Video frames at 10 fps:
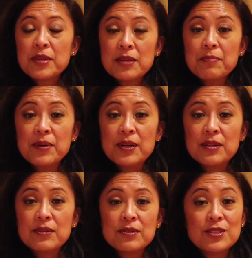
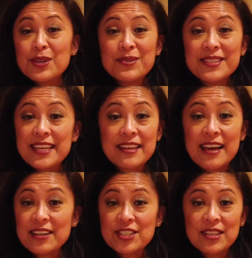people don't take
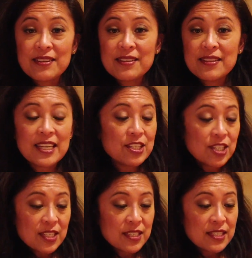action. They
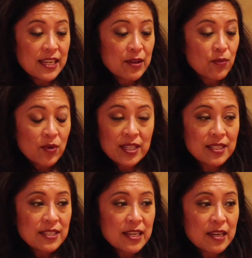just take
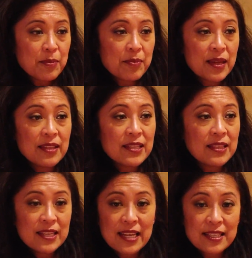one step, and
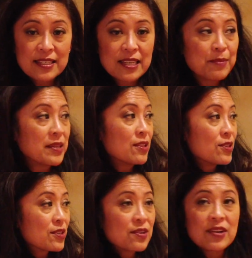then the next step they
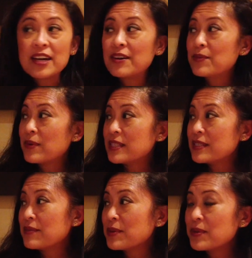look around,
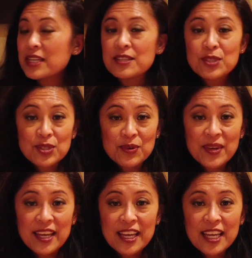what's everyone else
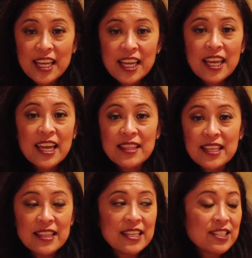doing, and
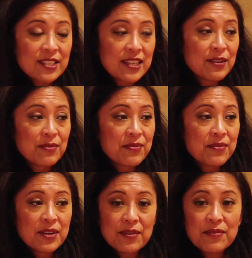then they just kind of
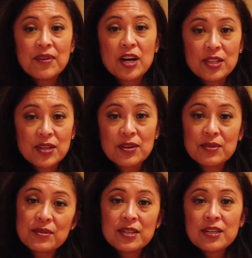
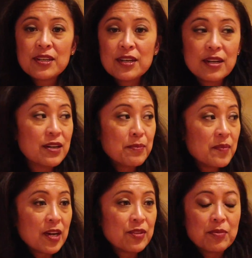follow
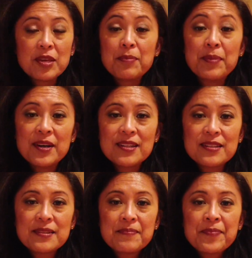other people.